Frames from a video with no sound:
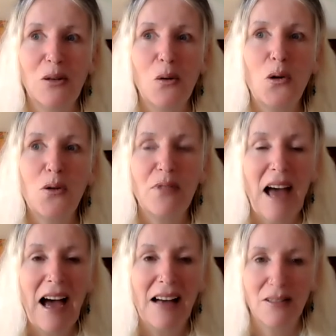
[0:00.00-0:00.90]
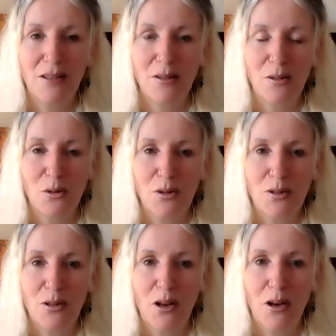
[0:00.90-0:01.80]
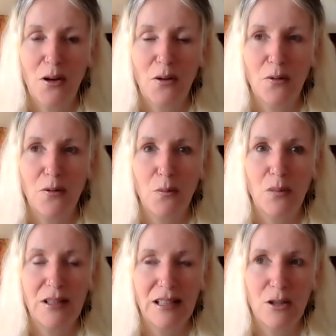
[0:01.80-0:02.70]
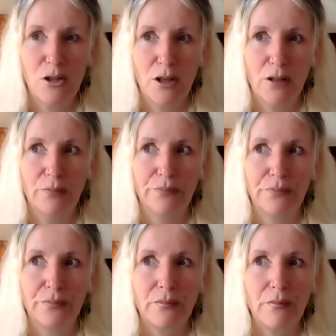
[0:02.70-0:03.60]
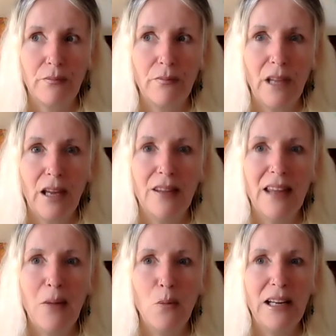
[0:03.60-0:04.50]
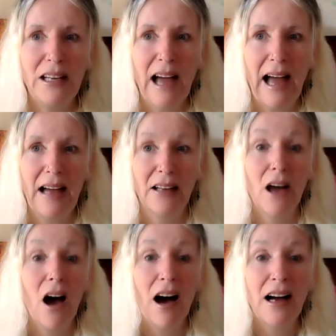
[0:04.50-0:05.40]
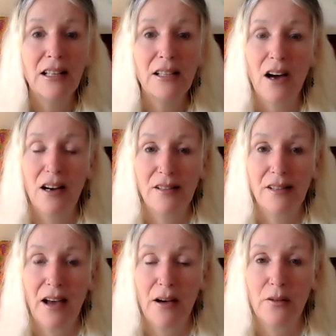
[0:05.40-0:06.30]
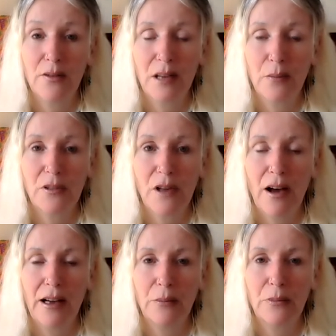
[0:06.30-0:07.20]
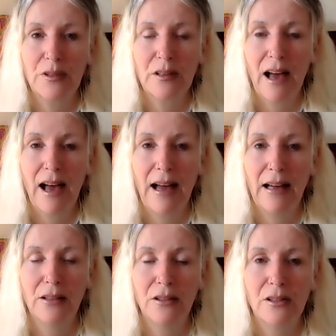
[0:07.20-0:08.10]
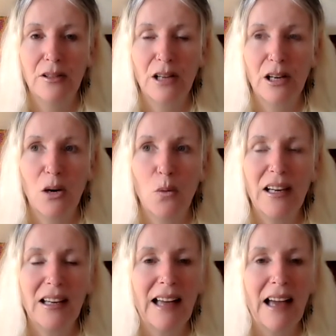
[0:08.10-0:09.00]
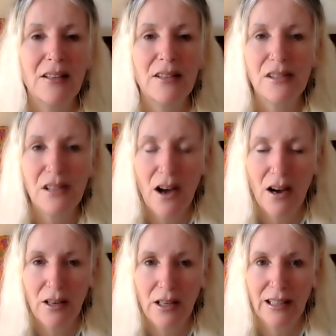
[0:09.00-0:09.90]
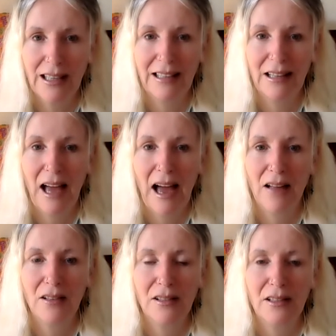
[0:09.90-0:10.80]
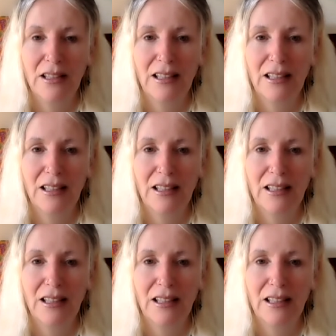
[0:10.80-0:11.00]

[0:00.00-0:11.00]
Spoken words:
all of that sort of position, then we can hide ourselves sometimes and we can get stuck in that.